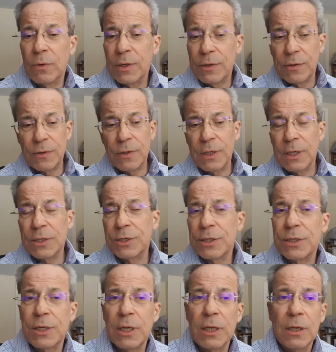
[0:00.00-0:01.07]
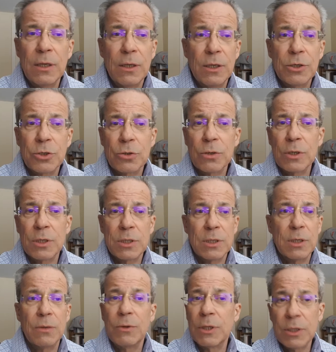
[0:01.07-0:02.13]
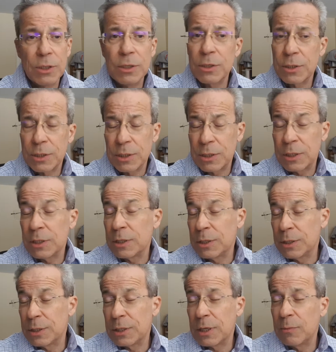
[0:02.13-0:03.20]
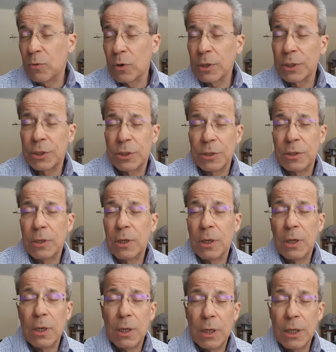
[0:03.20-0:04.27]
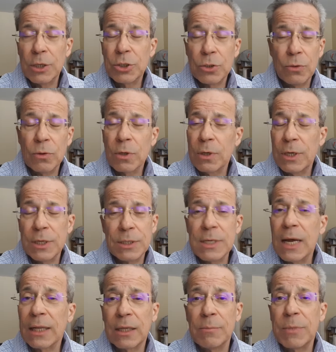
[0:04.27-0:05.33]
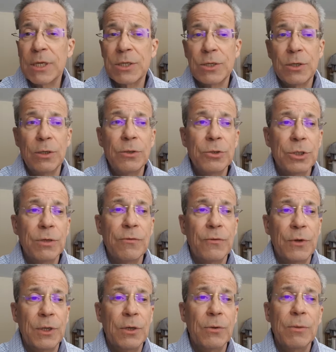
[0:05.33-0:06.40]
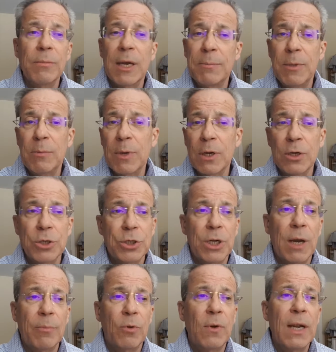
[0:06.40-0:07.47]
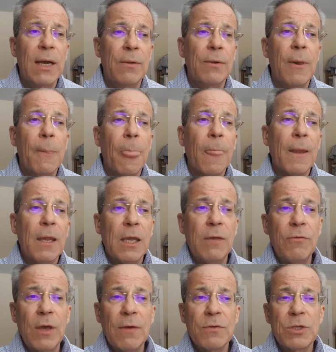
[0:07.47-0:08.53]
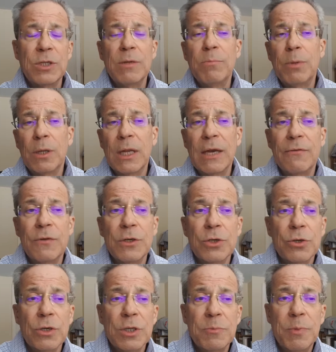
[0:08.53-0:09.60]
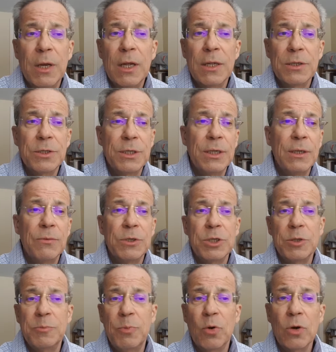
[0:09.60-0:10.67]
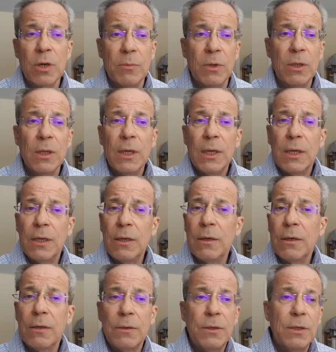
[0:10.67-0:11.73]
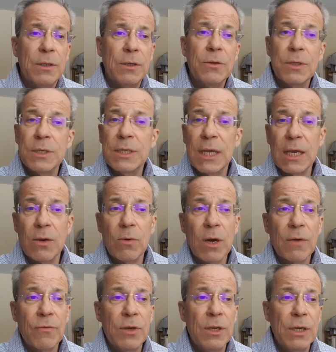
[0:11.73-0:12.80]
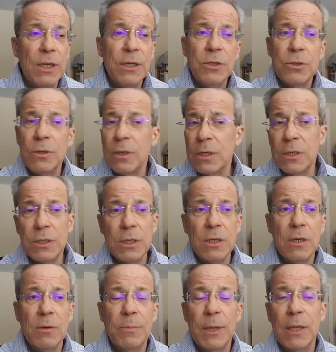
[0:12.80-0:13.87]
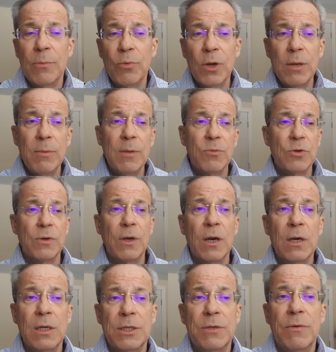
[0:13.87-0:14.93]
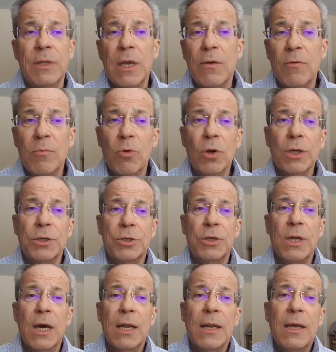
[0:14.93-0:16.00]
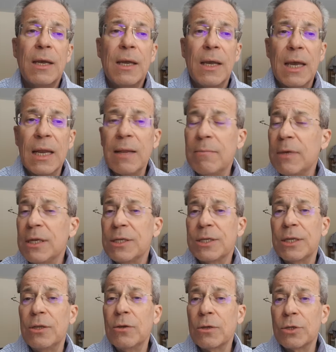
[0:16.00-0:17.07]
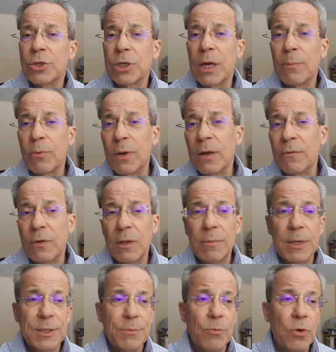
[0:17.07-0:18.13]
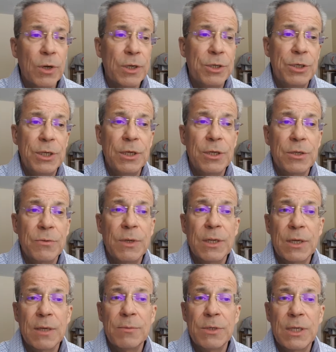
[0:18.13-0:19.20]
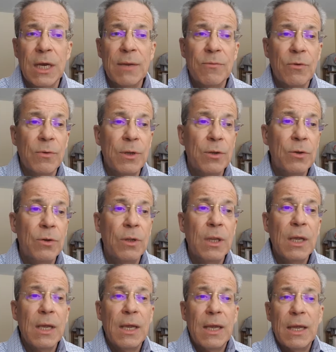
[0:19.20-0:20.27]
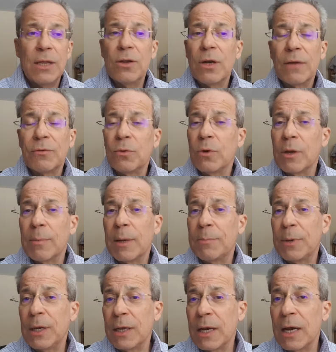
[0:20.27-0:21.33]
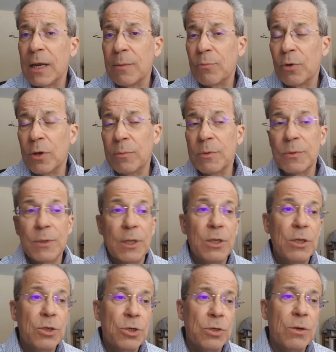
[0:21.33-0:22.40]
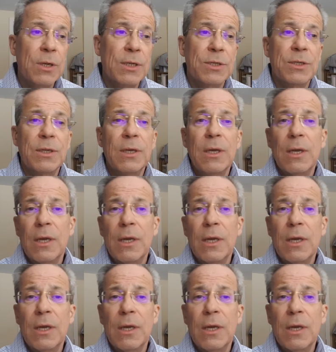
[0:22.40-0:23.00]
with the existing insurance, with the existing mortgage issuer is not the best solution for you. It might be better to shop around. If you have a simple life insurance policy, which is portable, you can take it wherever you need to. You continue to pay the premiums regardless of whether you have a mortgage or not. And it means that you can shop around for the best mortgage deals when it comes time for renewal. And you don't have to worry about paying high premiums on the insurance.